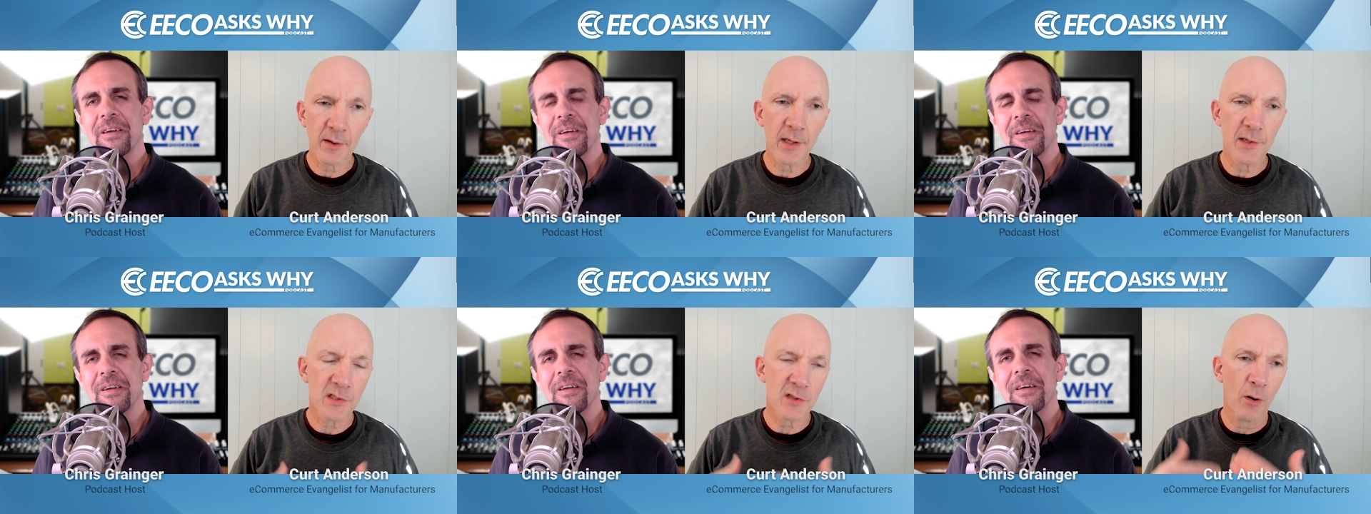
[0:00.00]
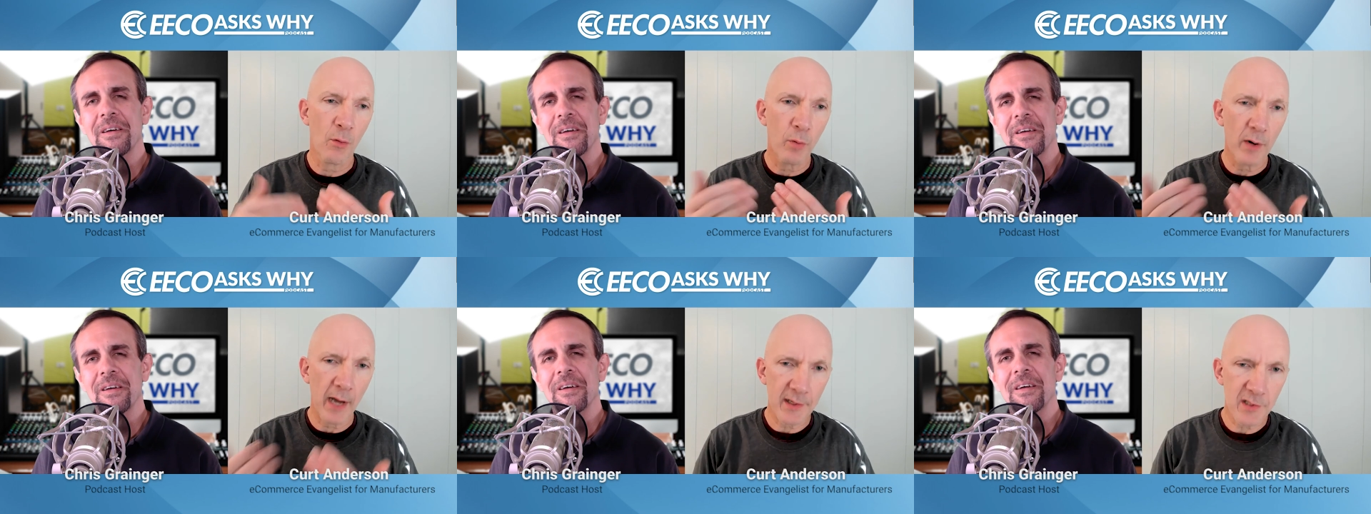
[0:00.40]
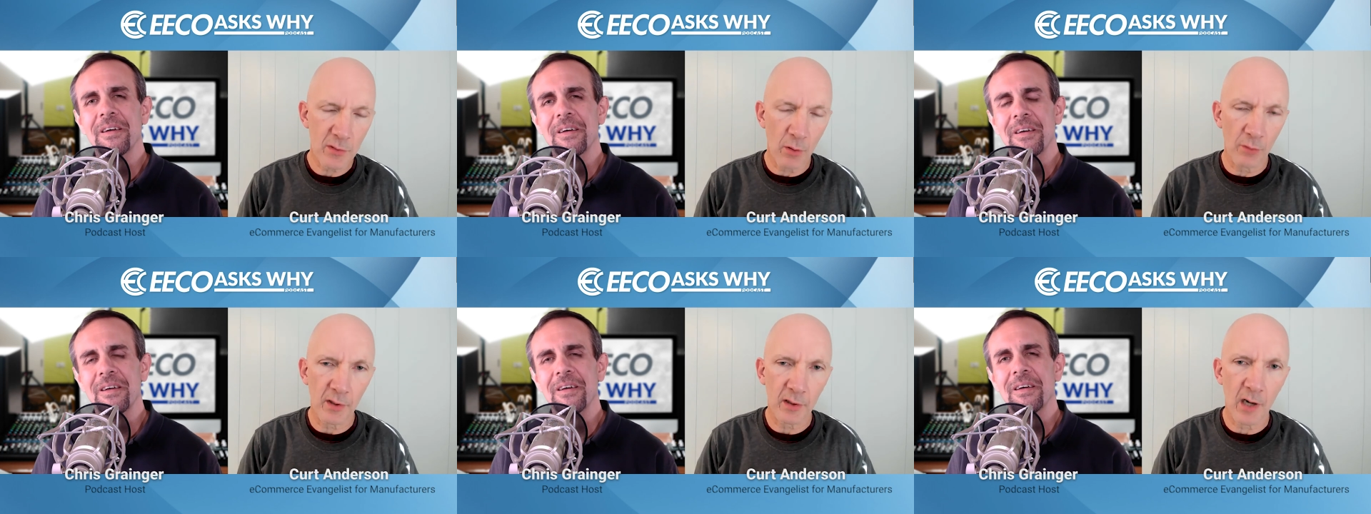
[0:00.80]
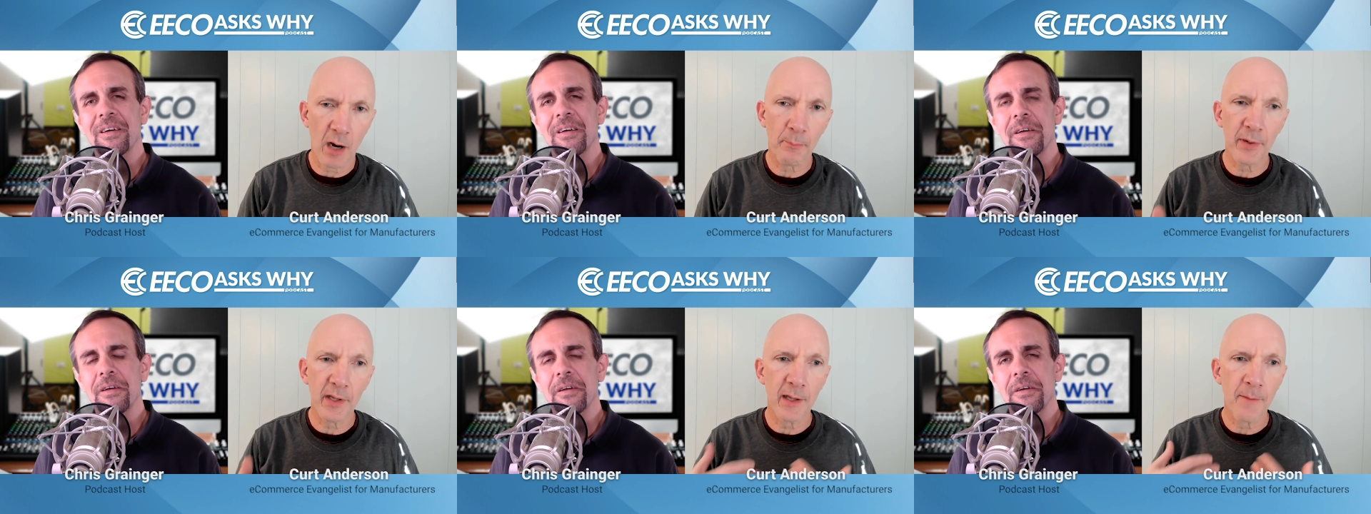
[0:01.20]
Speaker 1: And so when I sold the
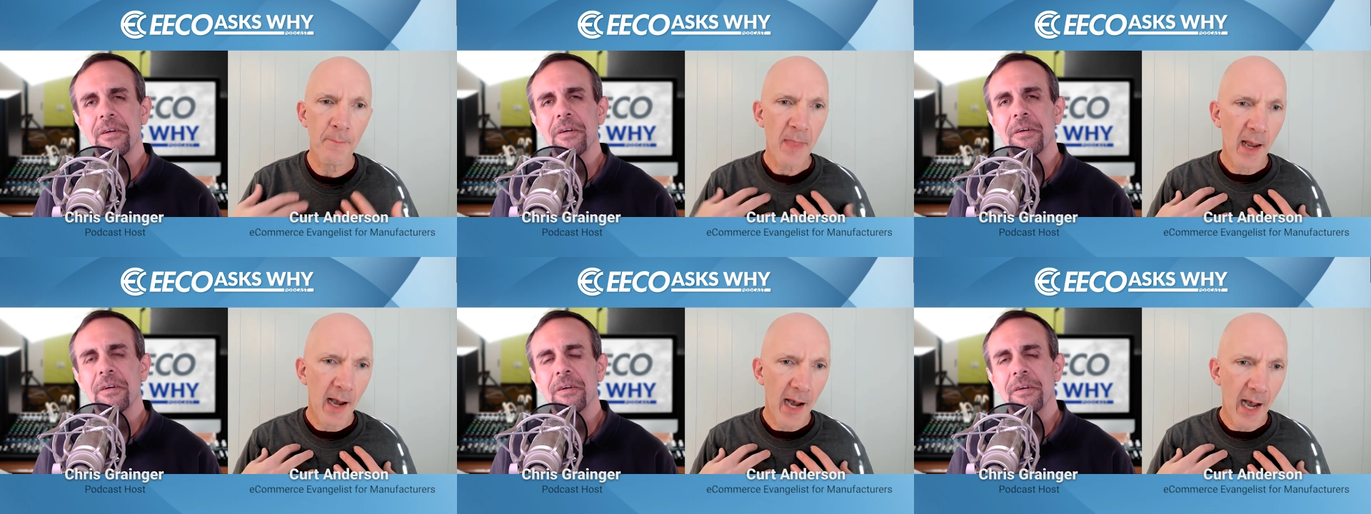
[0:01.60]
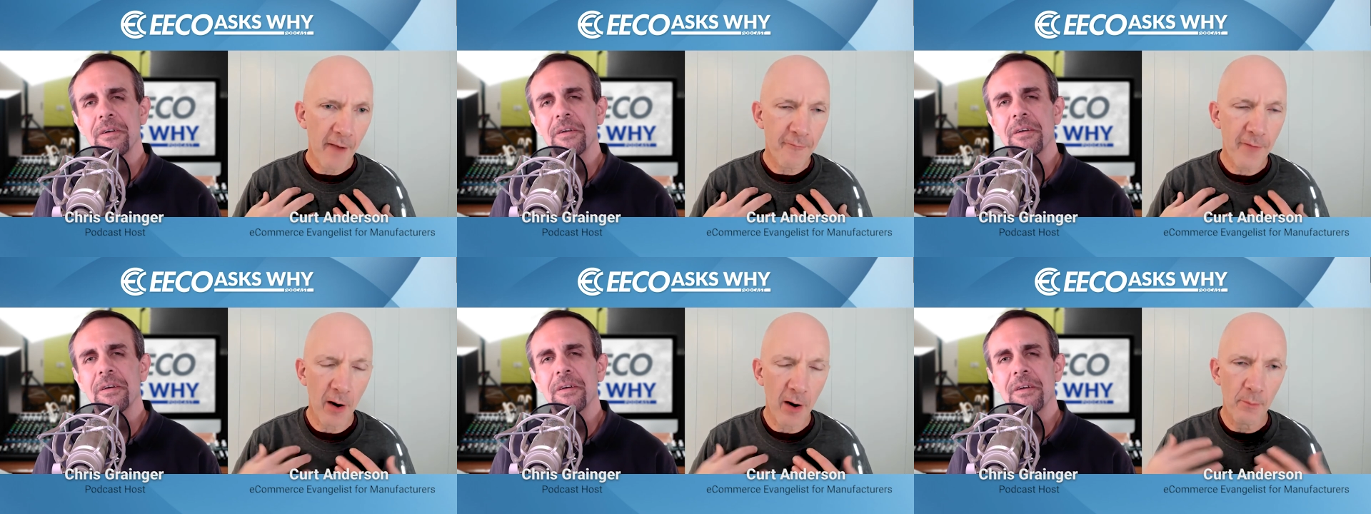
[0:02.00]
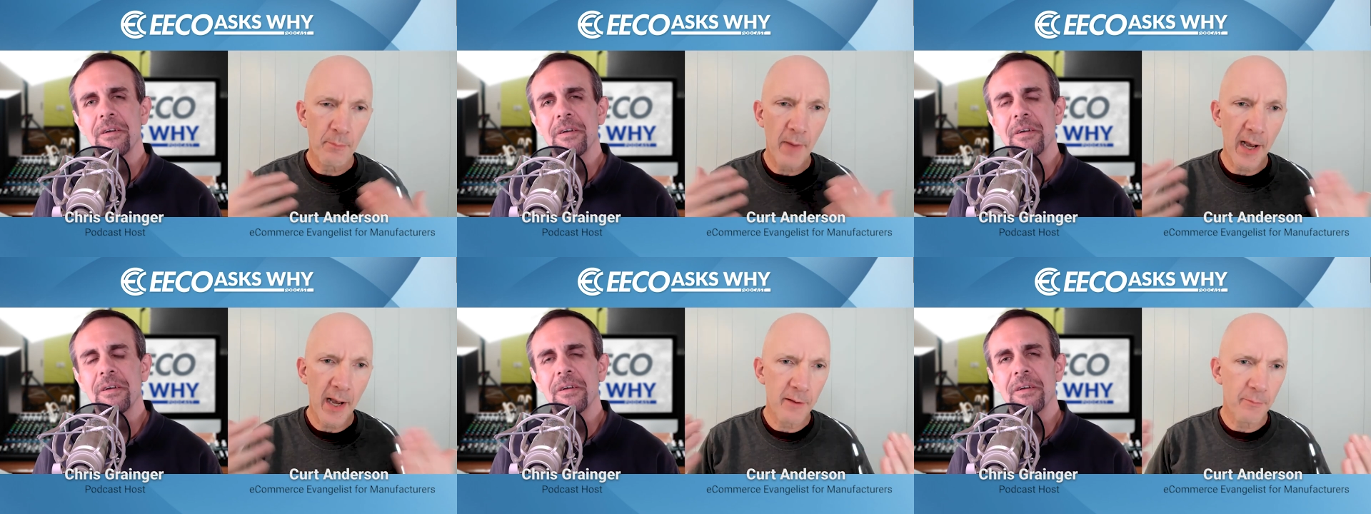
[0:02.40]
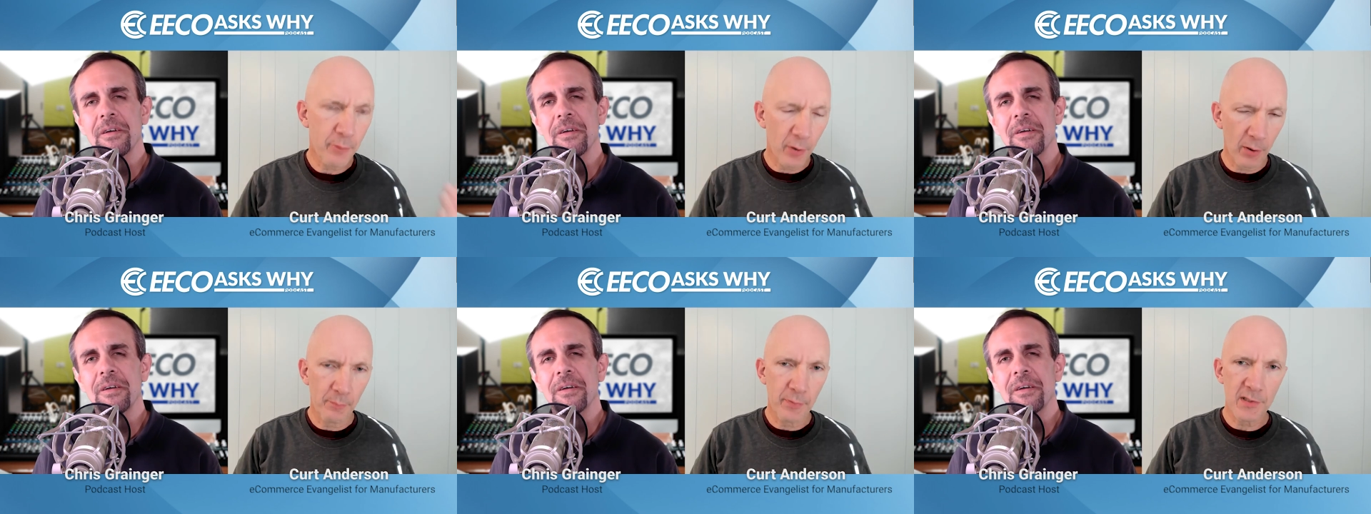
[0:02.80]
company, I felt my
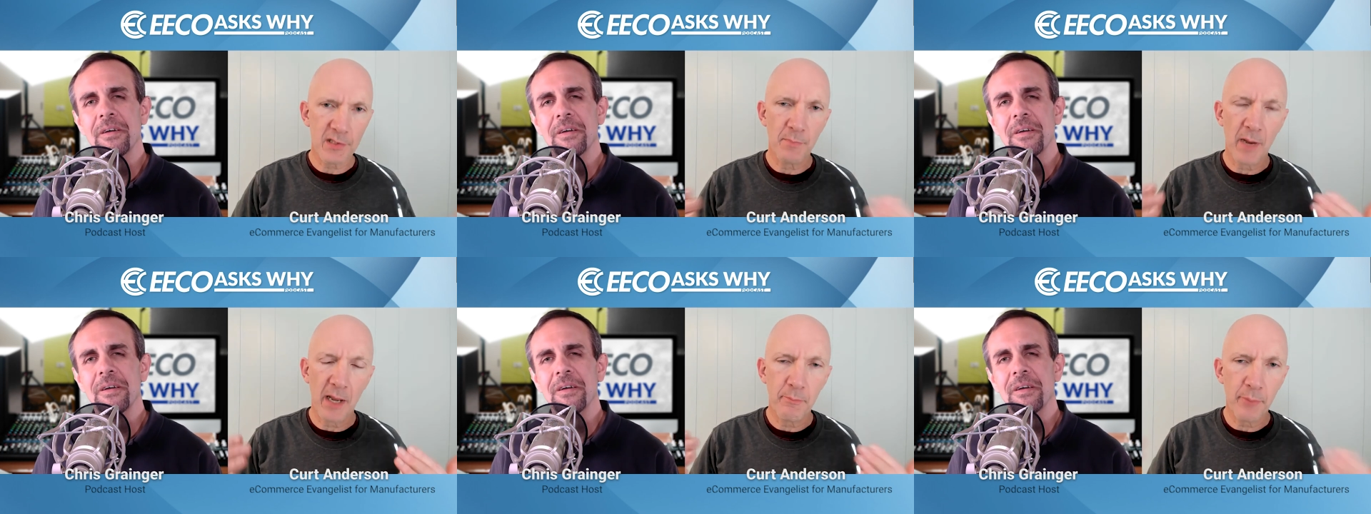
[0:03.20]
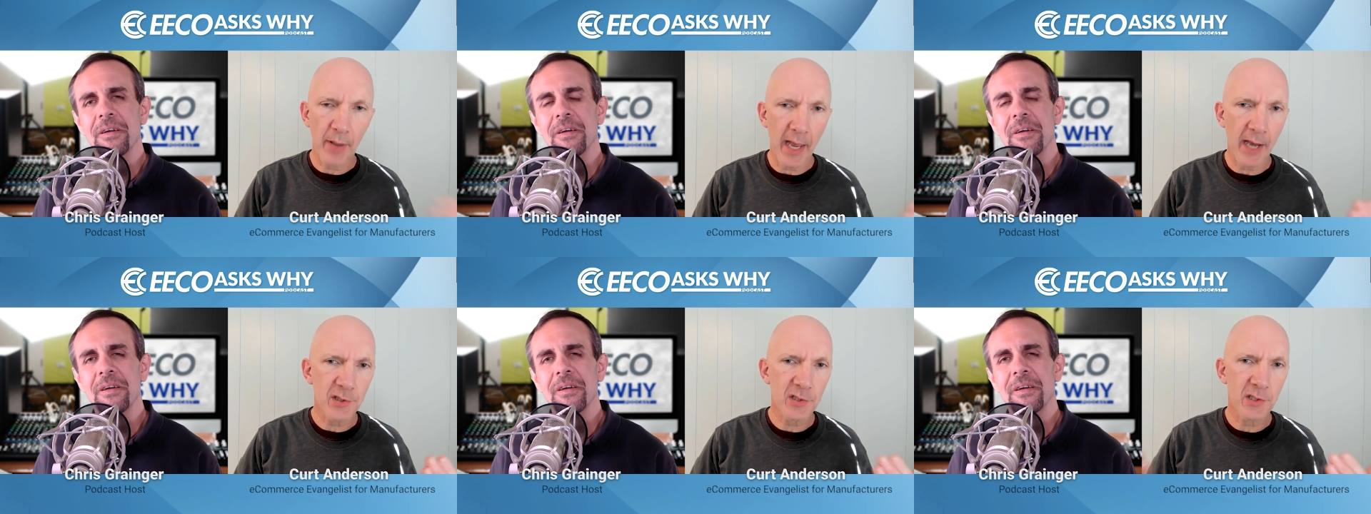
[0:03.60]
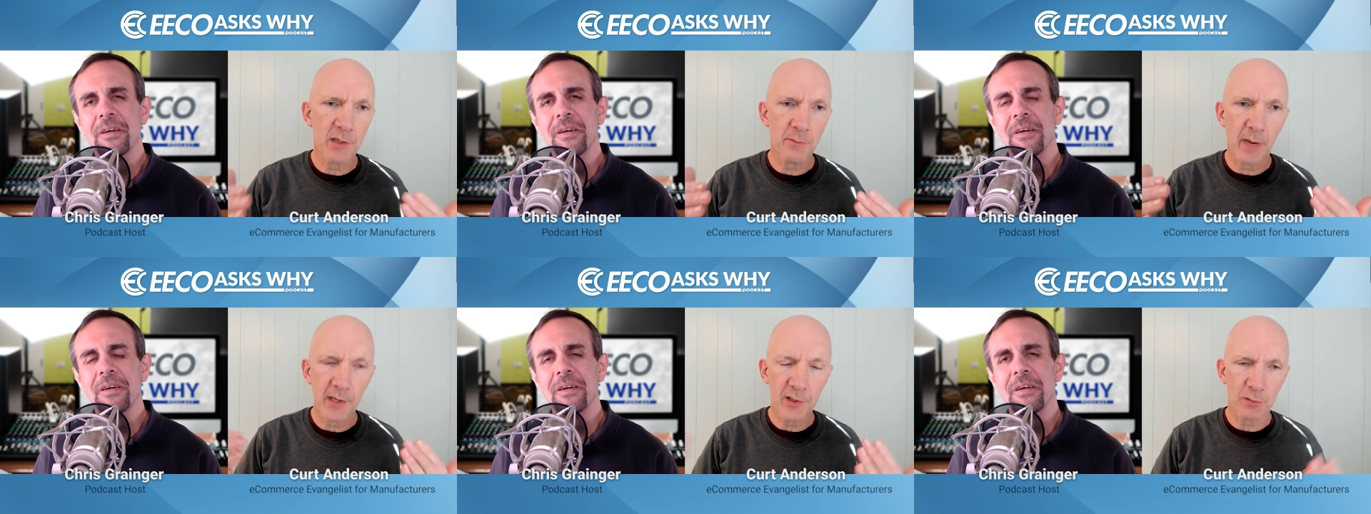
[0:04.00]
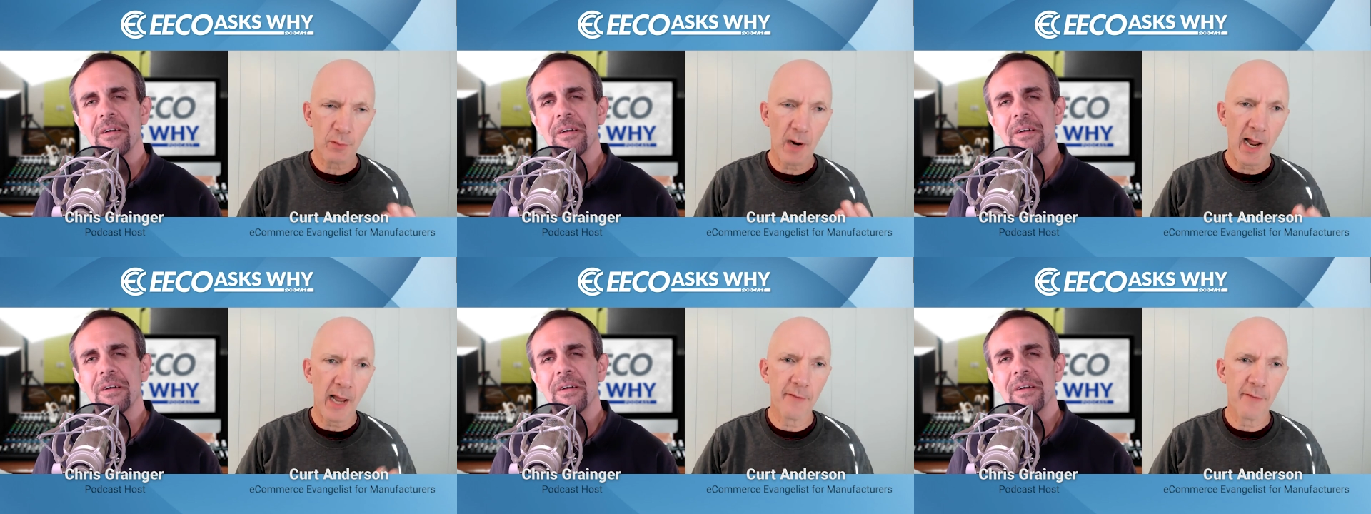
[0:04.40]
purpose, my passion, my
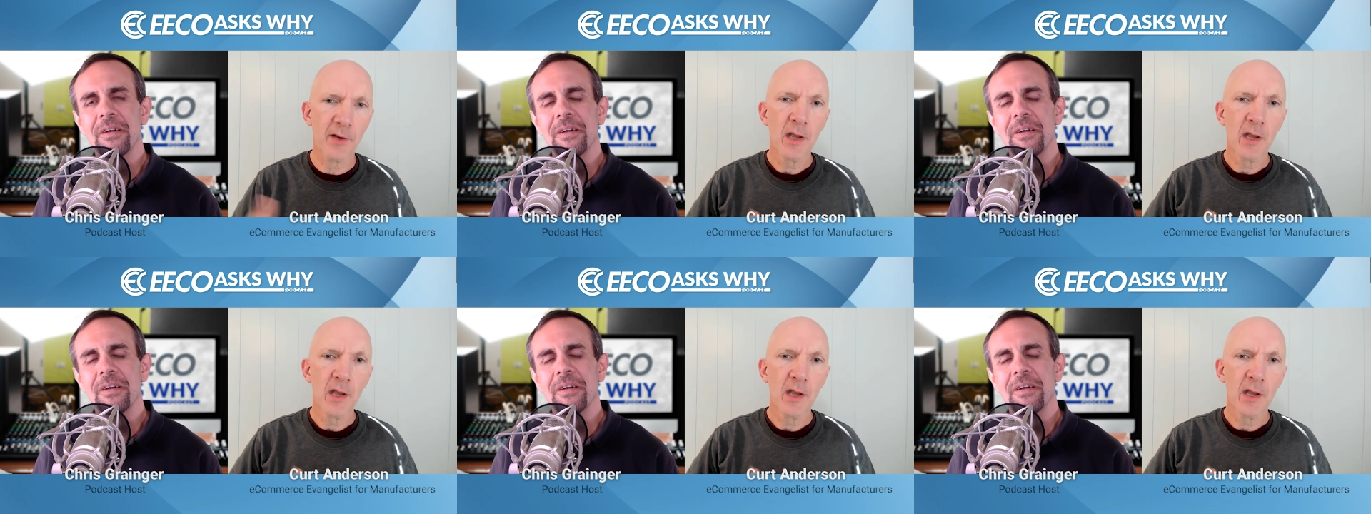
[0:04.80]
drive